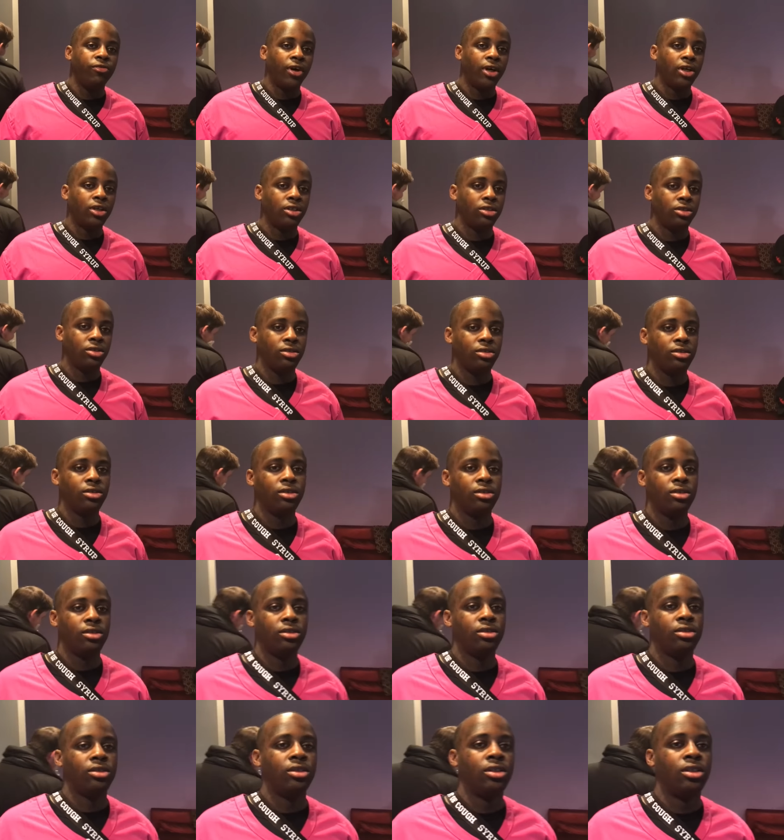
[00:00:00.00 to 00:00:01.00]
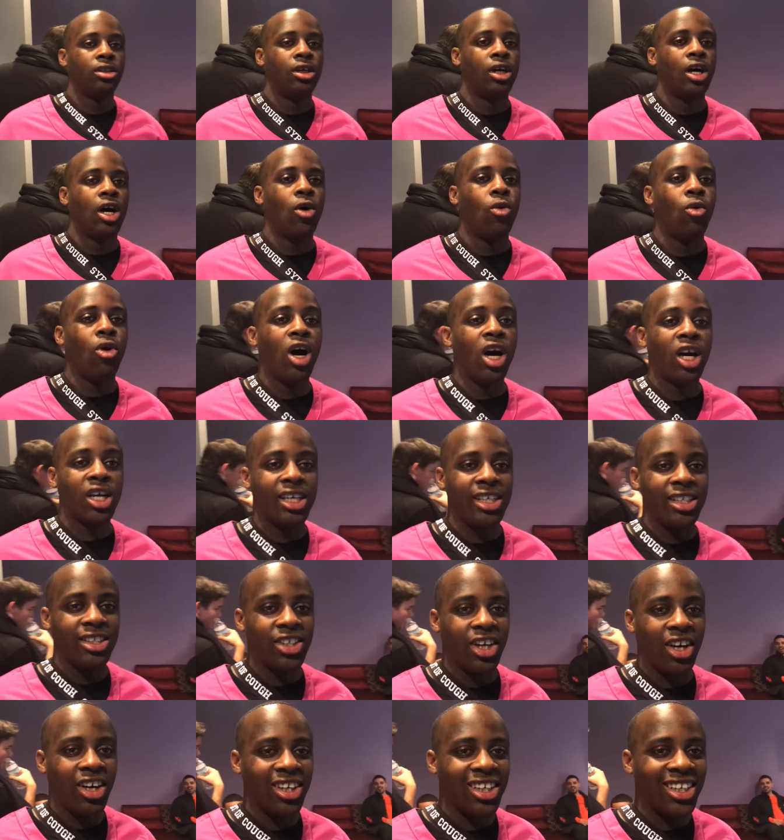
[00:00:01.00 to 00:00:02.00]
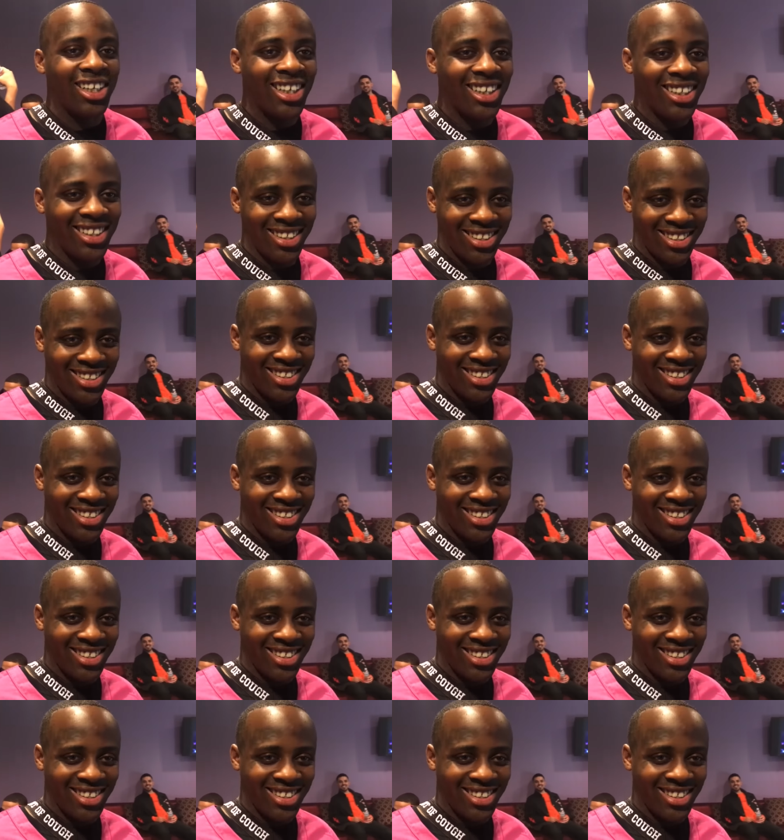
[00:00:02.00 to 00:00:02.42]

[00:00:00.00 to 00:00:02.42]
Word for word: phone? A Walkie Talkie. Okay,